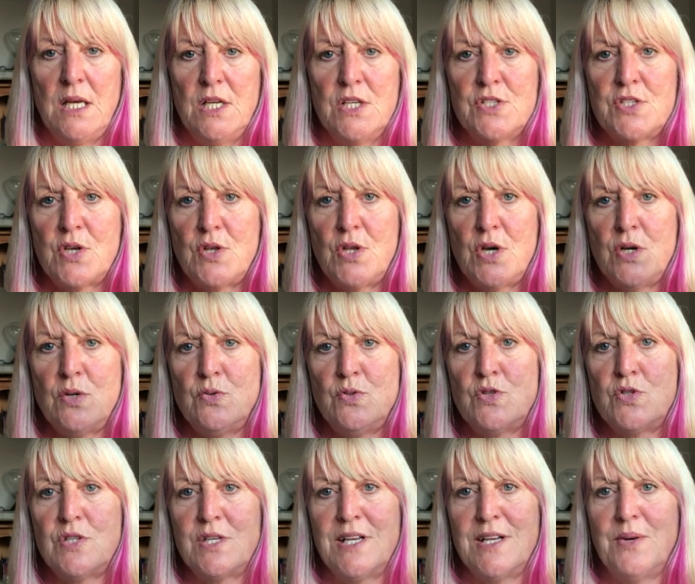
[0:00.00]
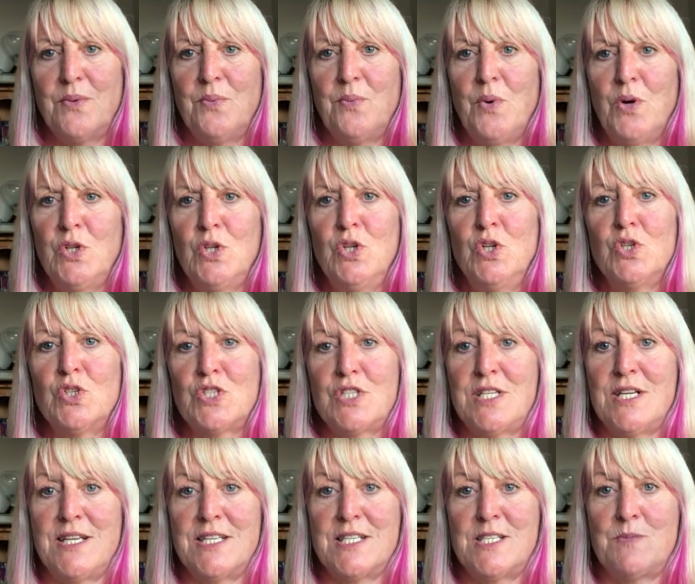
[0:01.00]
So those, what
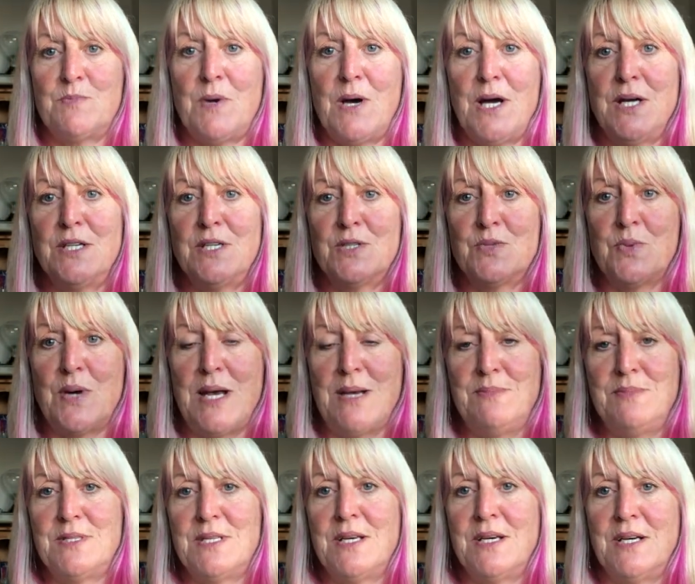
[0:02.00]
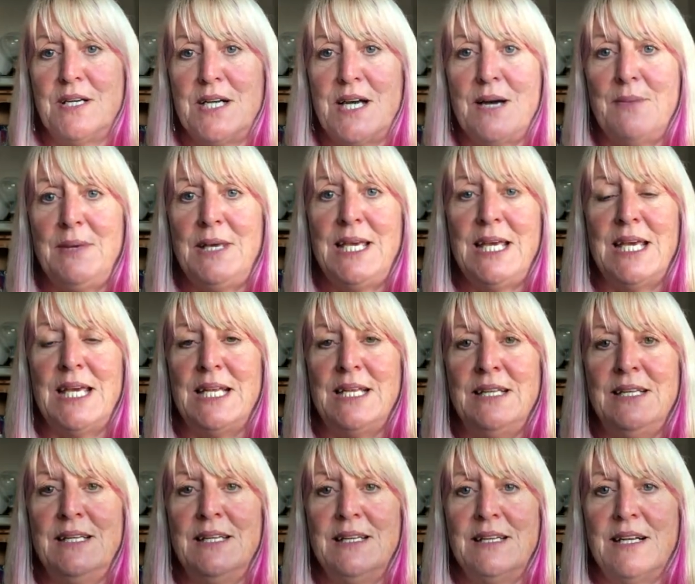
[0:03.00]
looks like spider's webs that are coming
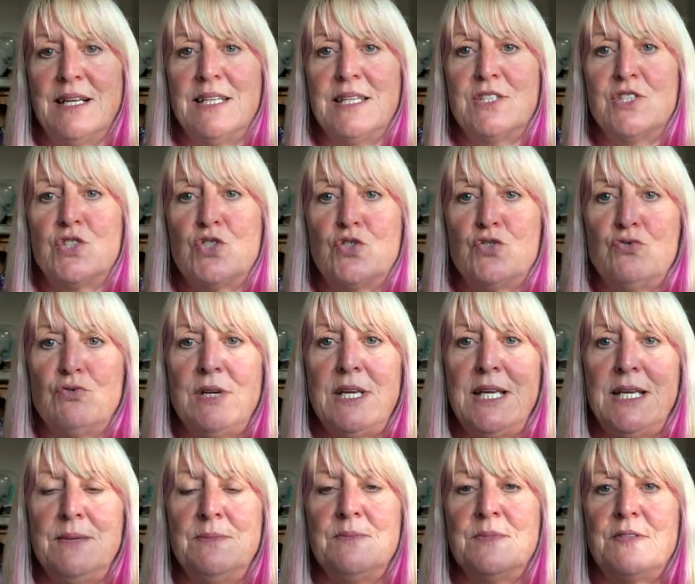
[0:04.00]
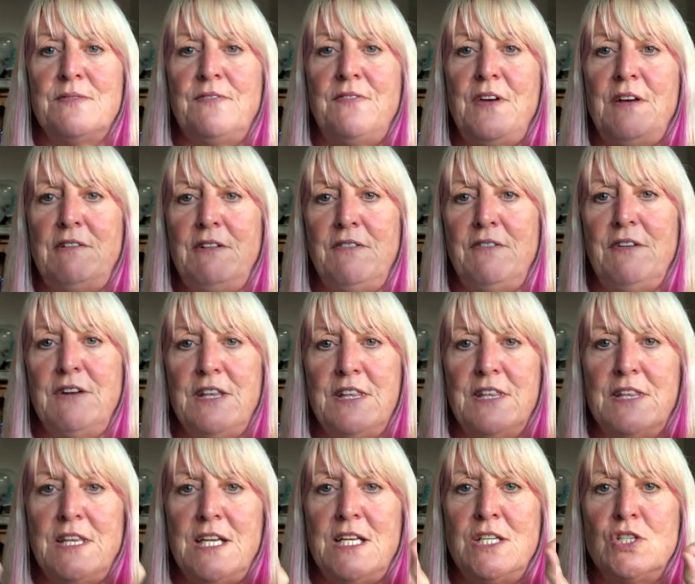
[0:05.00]
in, like streams of very, very
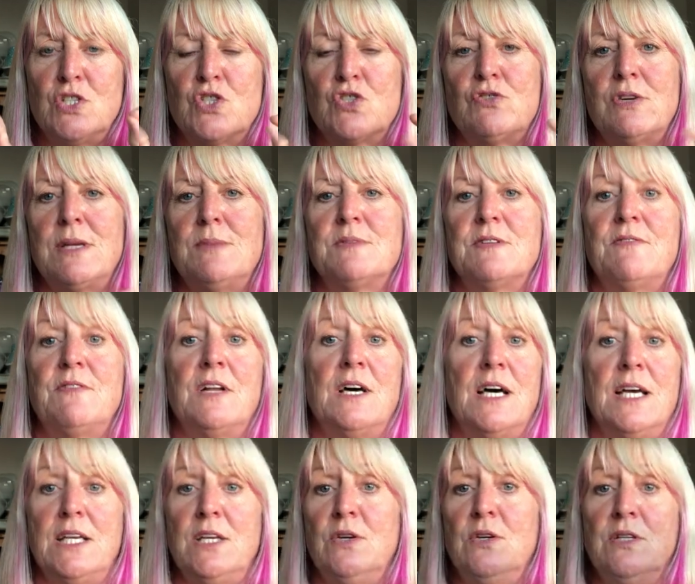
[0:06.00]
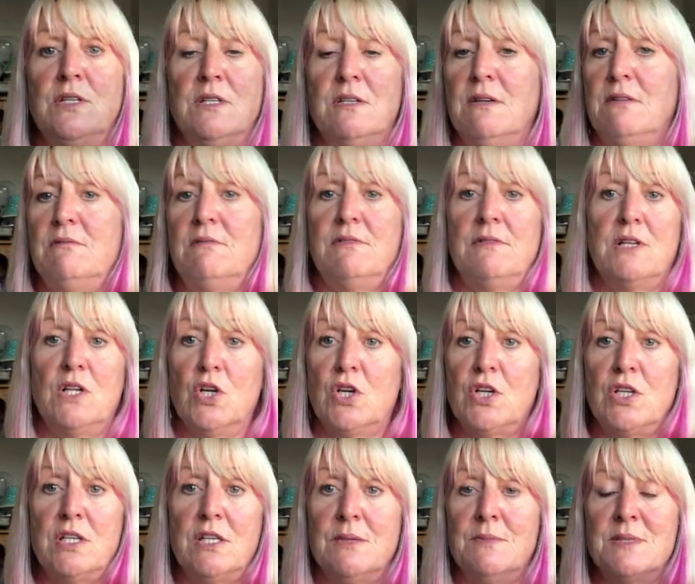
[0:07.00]
thin streams of light, you can
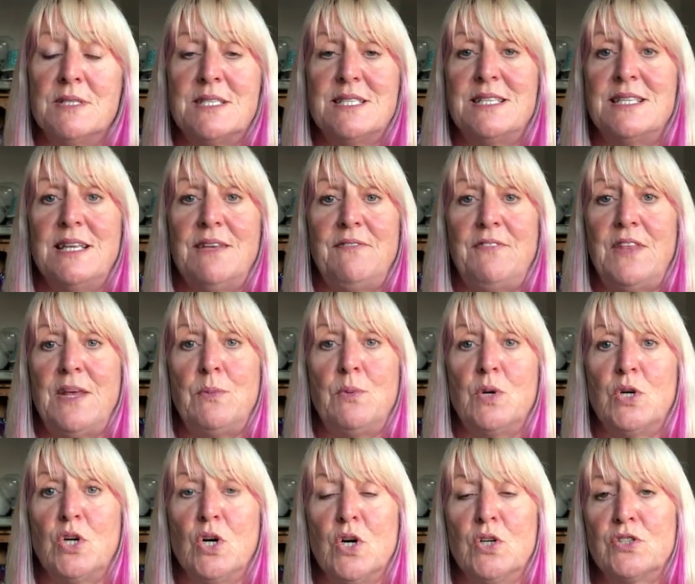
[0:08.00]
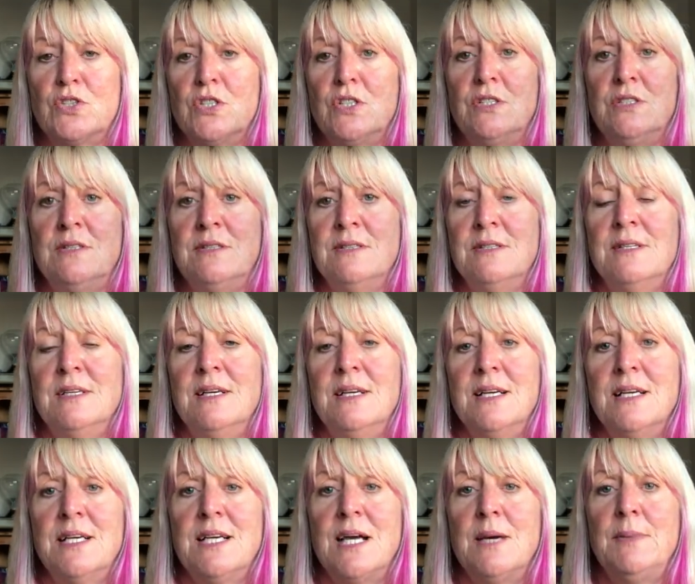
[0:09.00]
look at them as if they were cotton,
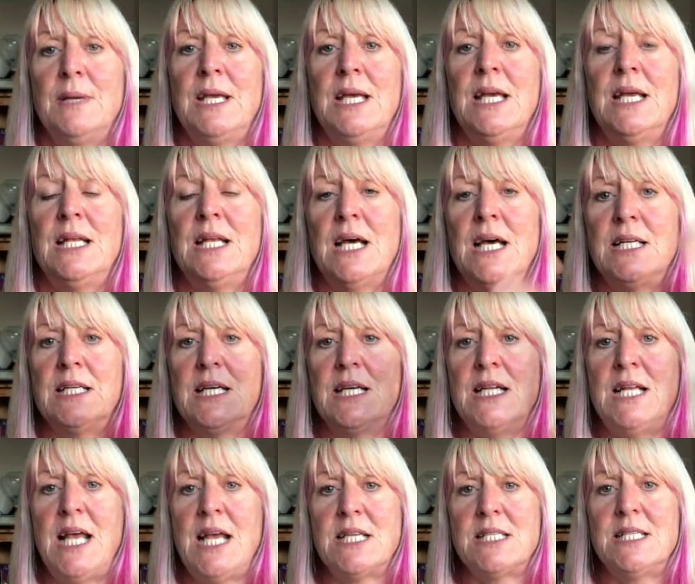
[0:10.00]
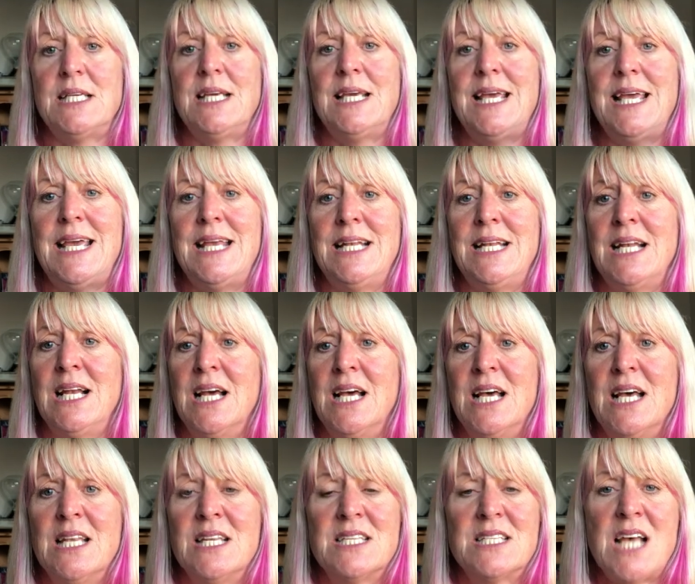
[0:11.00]
coming in and connecting in.
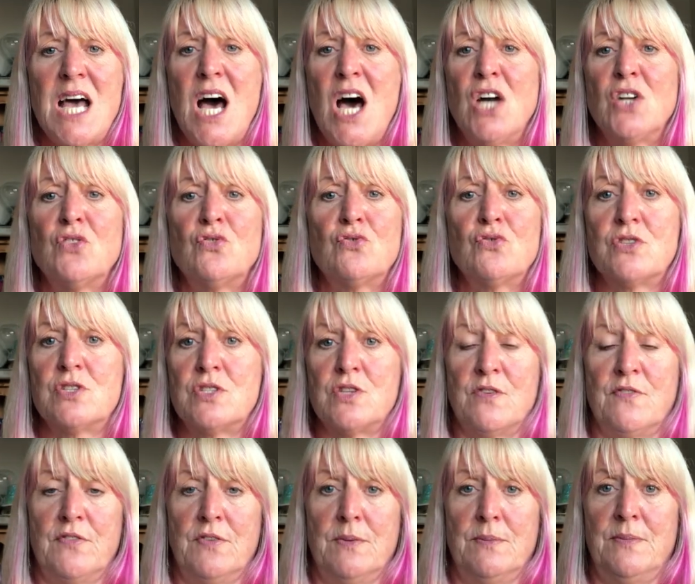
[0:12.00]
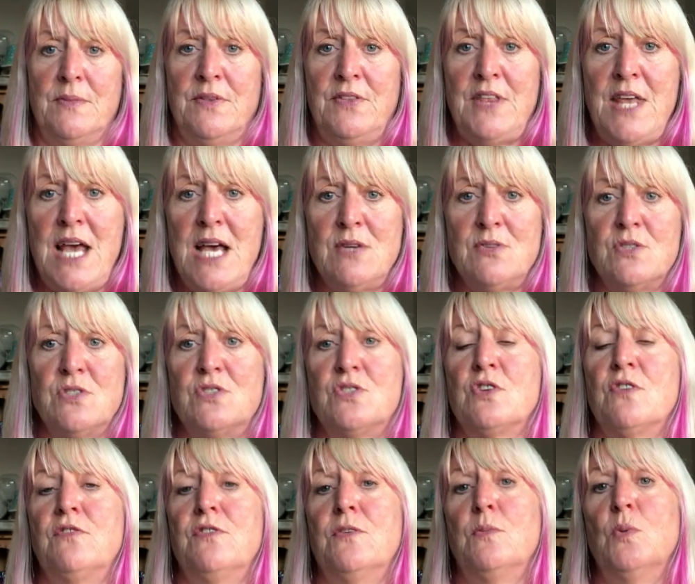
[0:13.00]
There's hundreds of them, thousands
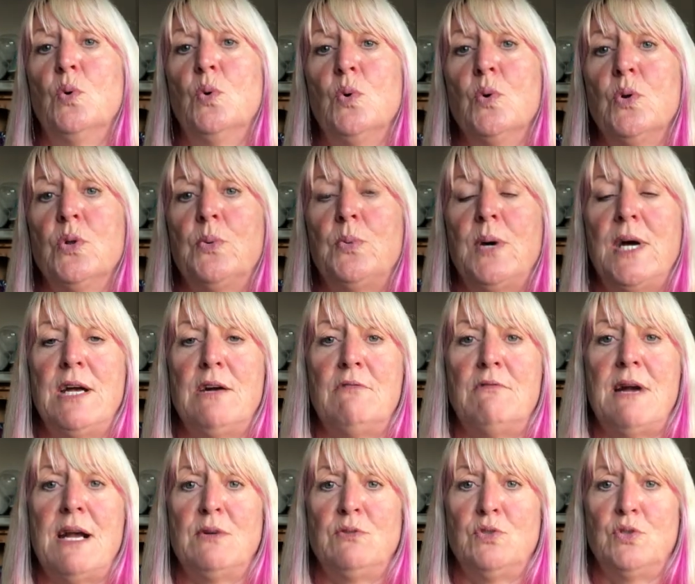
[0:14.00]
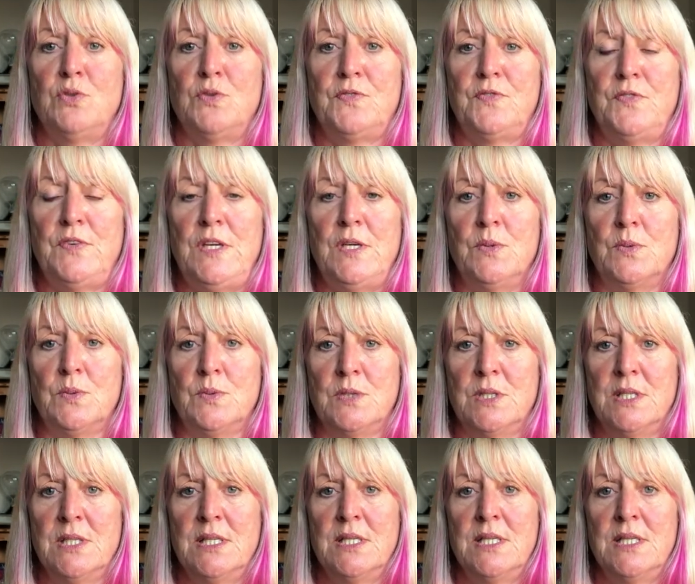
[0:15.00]
of them, all the way around your field.